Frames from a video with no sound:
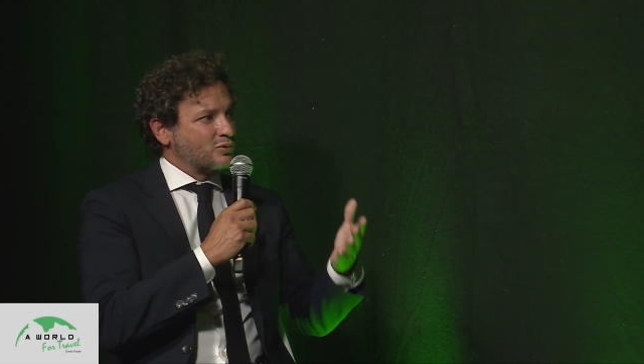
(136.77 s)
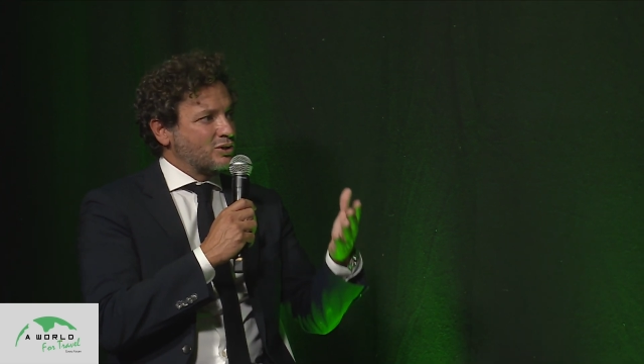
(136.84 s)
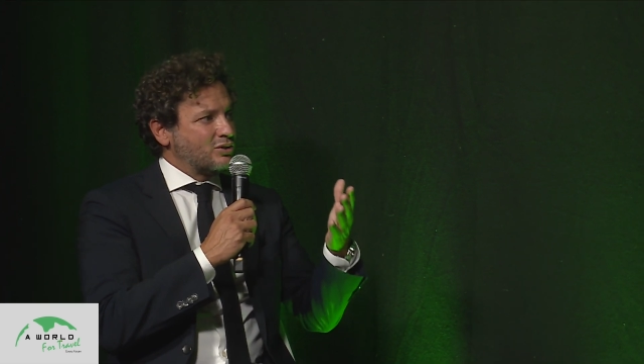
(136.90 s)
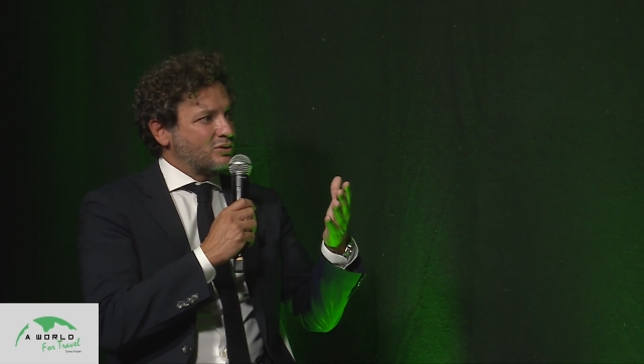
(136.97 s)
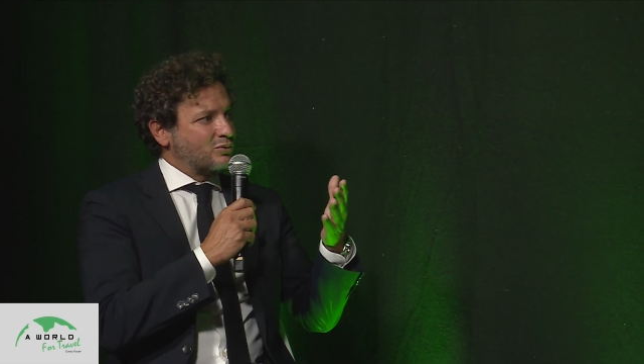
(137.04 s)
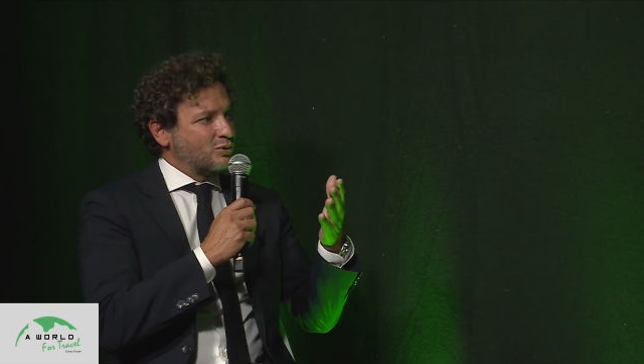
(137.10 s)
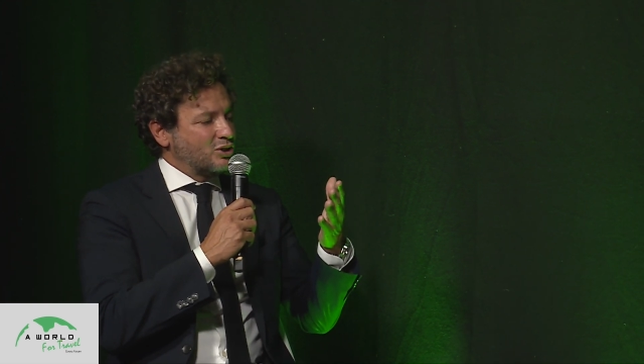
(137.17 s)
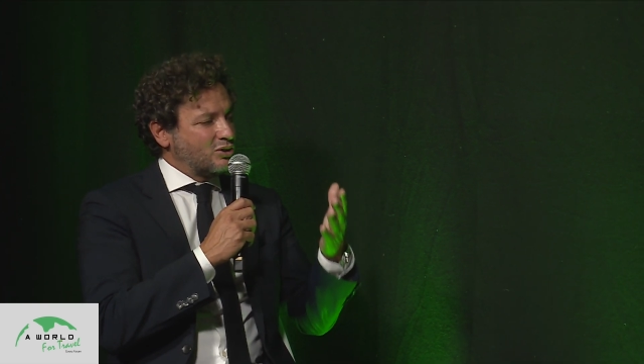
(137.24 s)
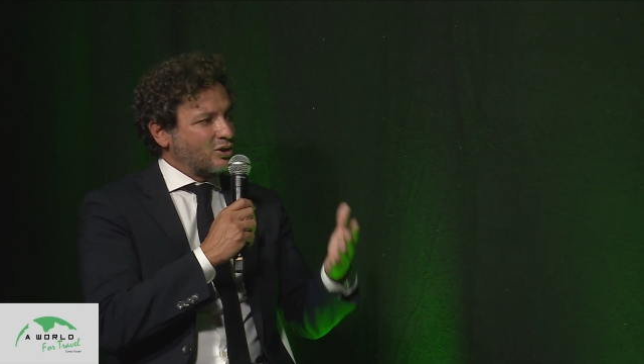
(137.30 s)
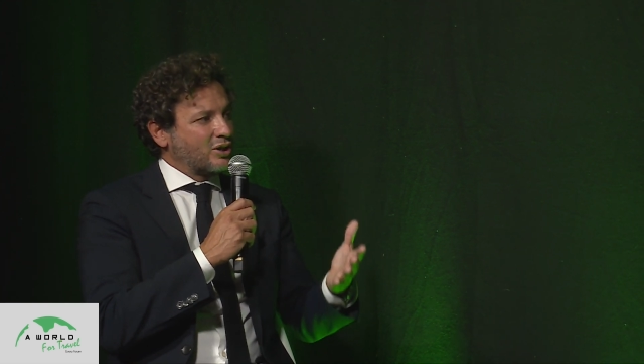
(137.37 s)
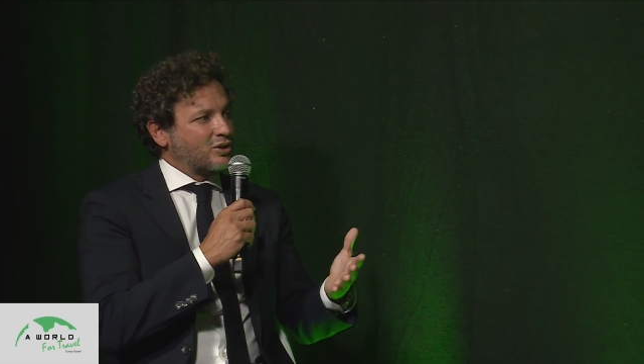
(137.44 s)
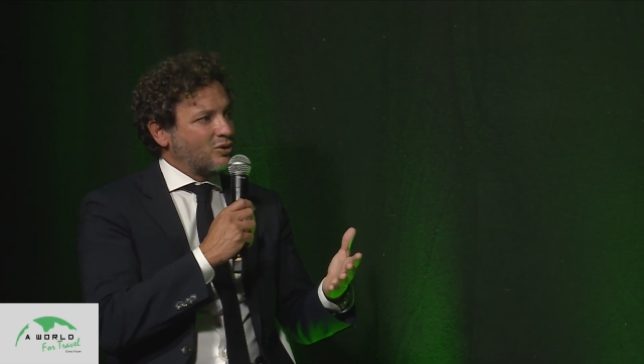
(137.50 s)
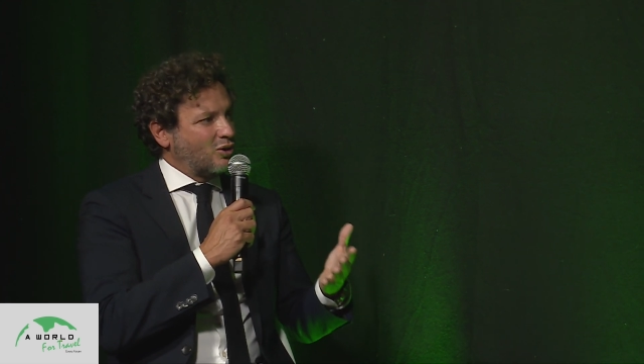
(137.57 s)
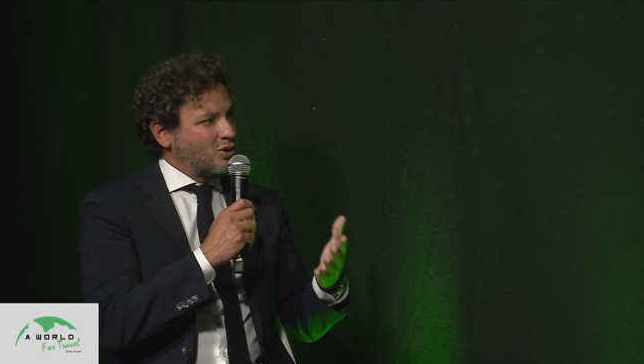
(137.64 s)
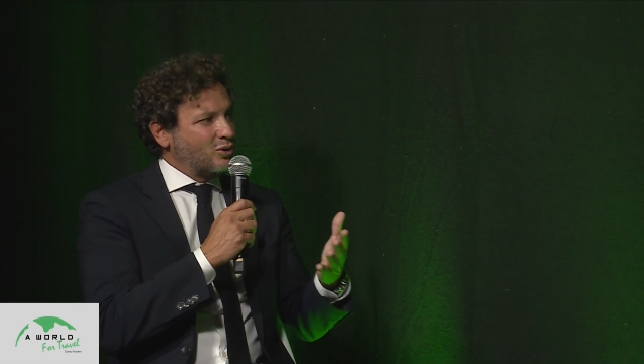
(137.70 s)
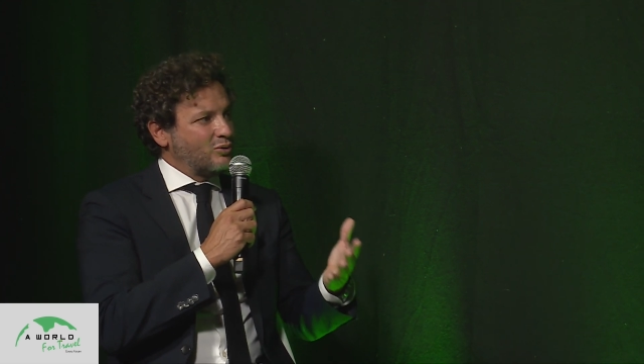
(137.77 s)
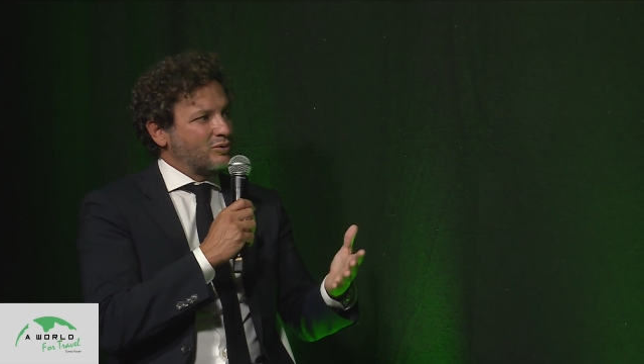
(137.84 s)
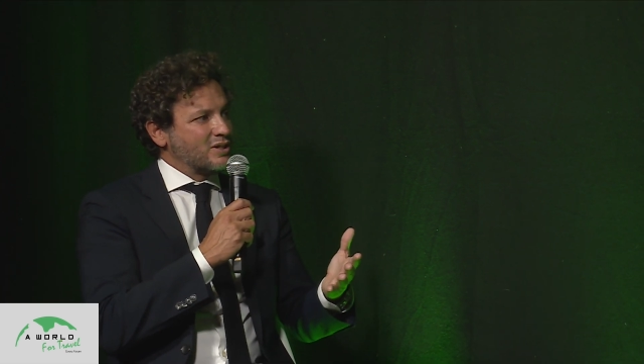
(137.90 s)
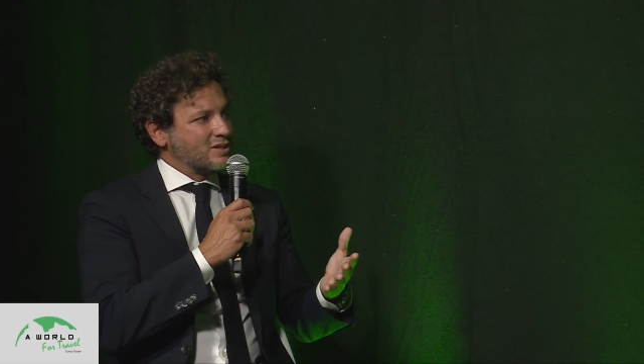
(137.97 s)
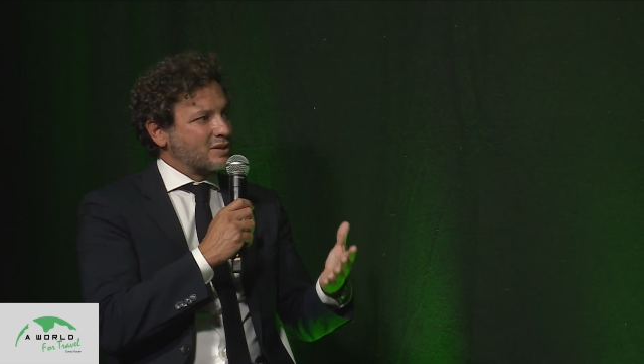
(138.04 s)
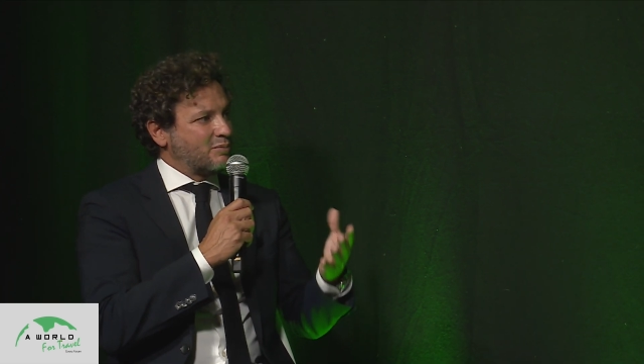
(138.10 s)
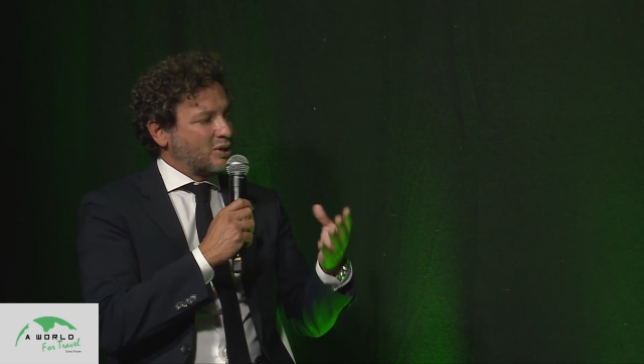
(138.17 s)
we talk
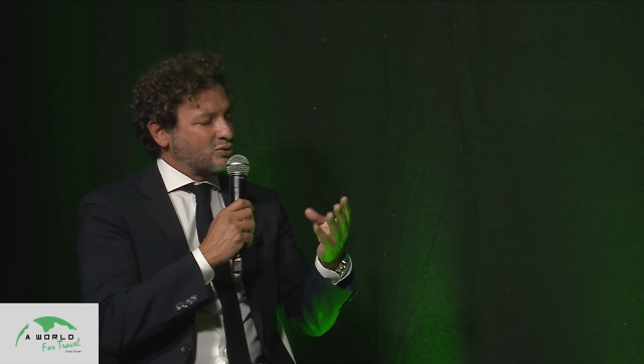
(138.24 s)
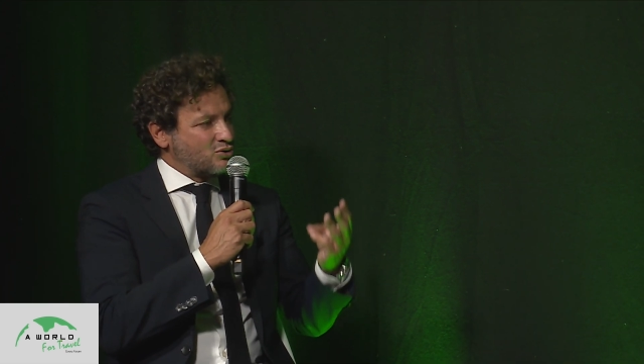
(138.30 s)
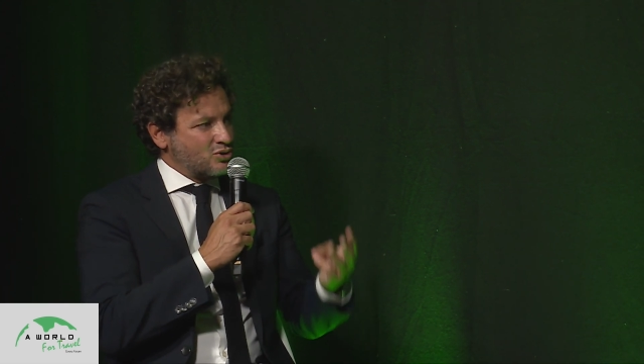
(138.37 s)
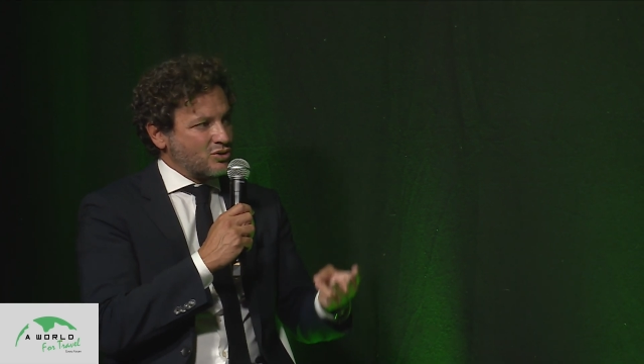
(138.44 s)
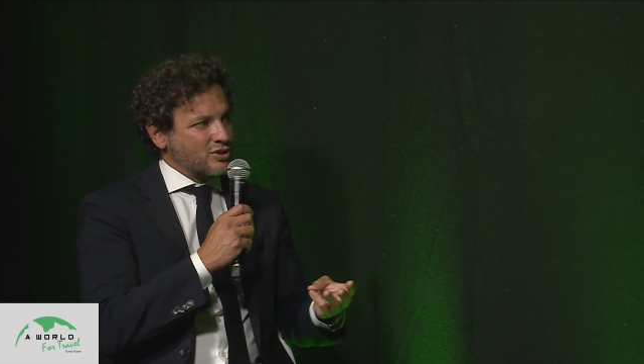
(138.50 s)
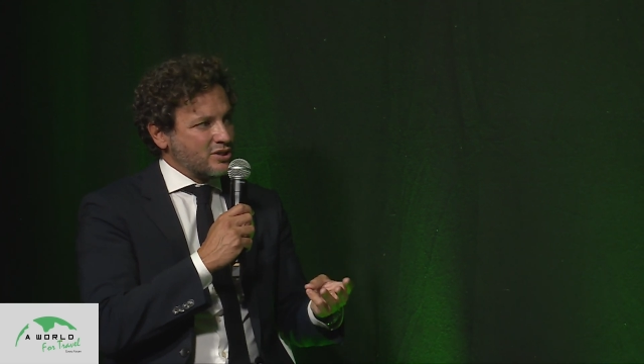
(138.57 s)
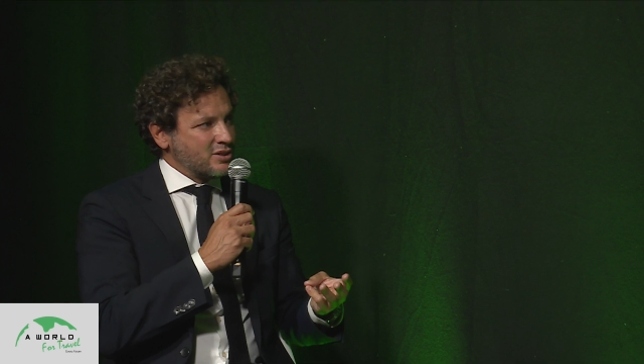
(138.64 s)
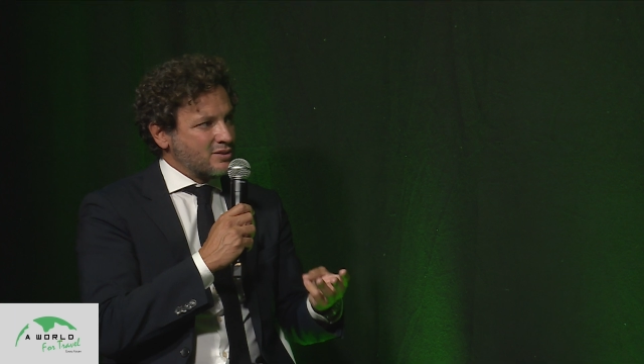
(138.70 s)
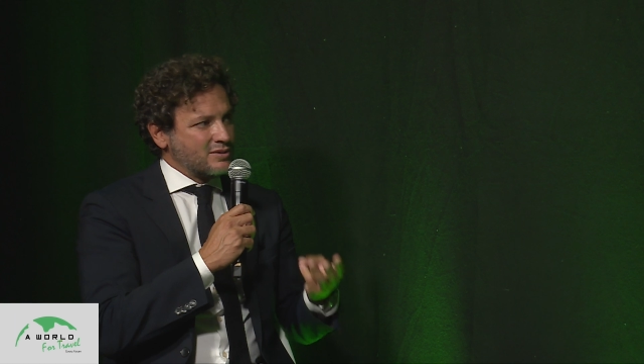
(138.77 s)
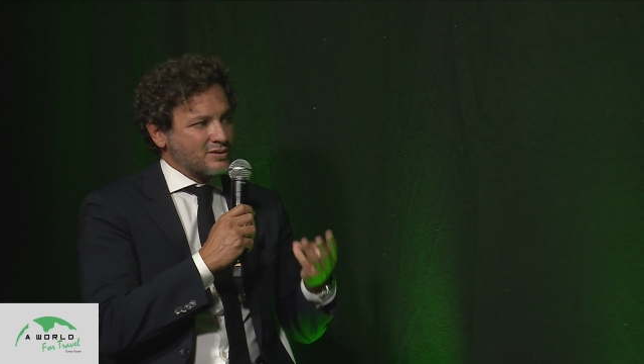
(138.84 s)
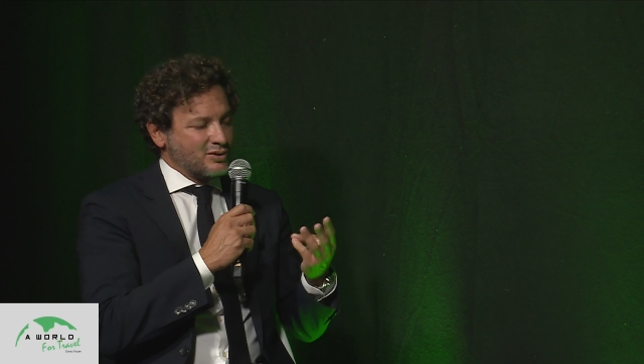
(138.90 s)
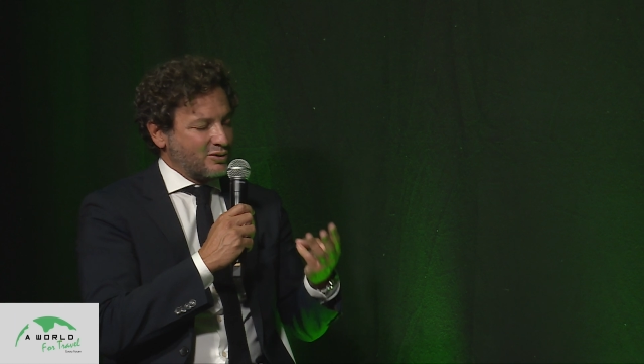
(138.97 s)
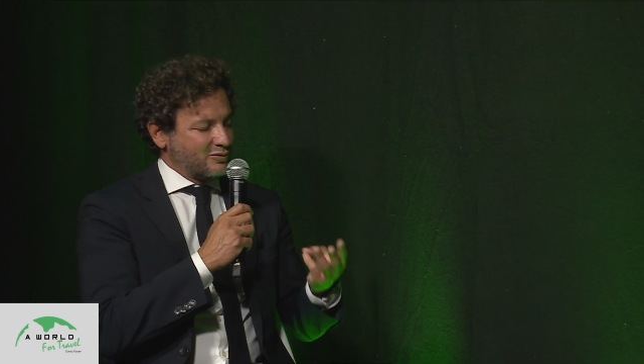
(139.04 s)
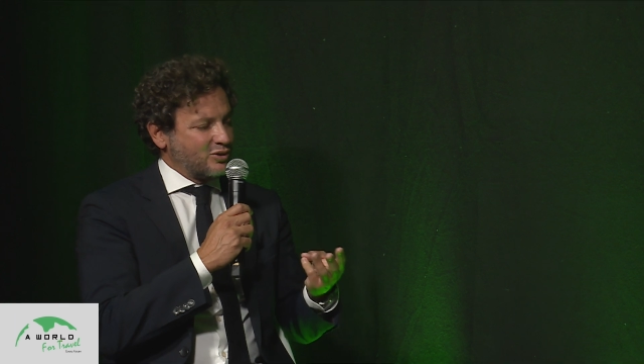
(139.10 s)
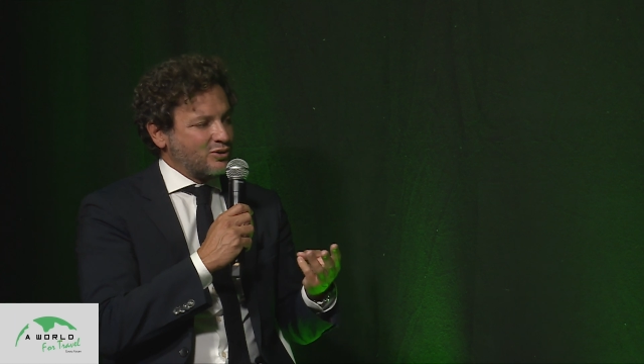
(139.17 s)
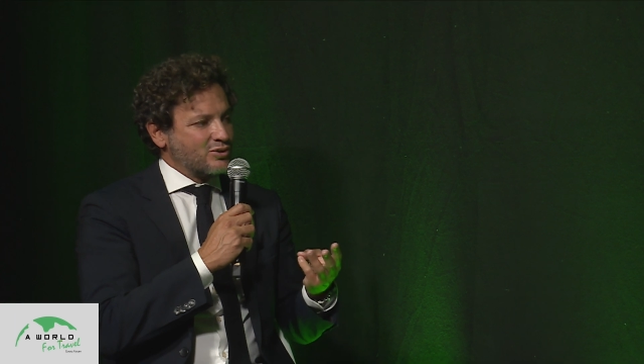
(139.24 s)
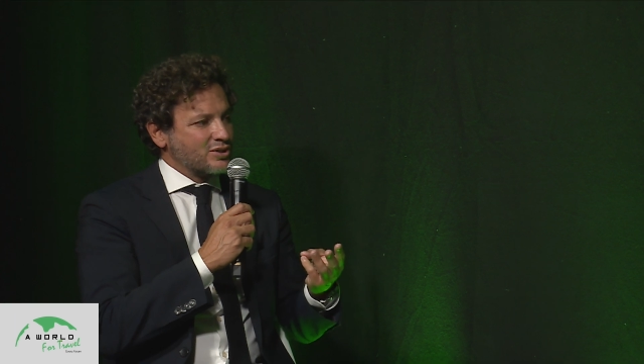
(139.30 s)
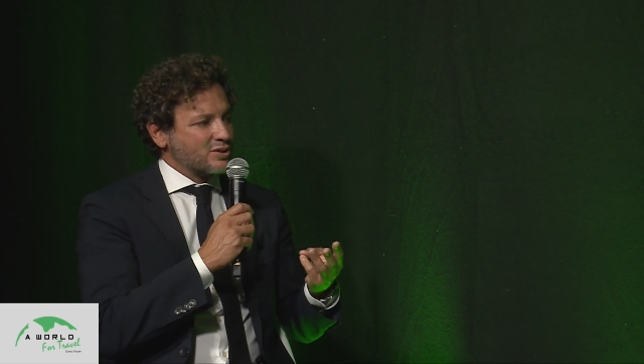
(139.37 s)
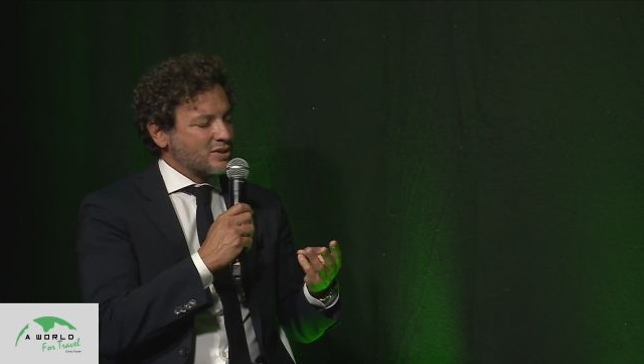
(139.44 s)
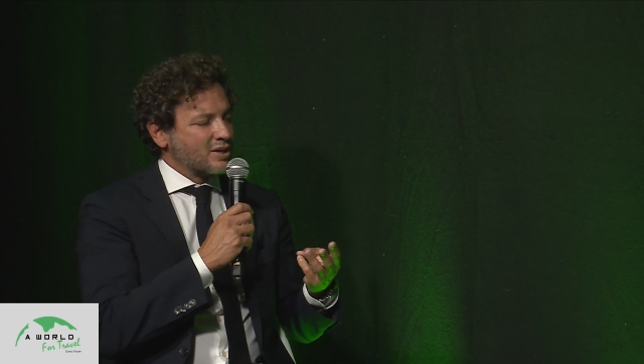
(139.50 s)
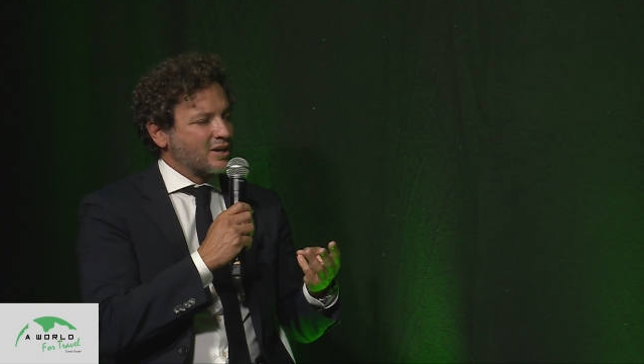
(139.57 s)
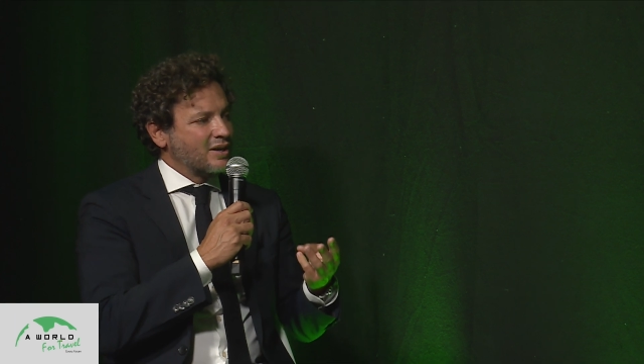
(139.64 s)
always about tourists, of
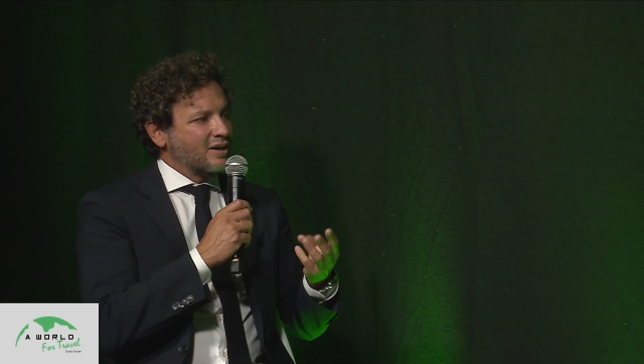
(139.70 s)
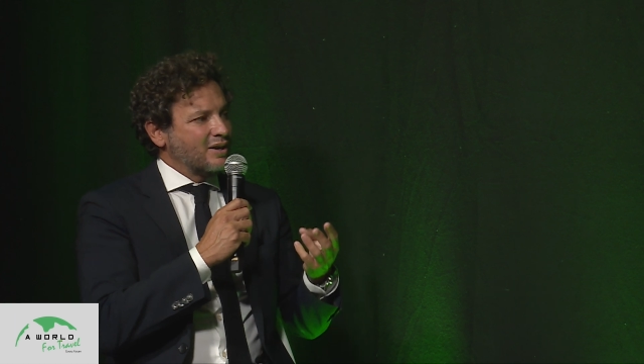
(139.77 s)
course,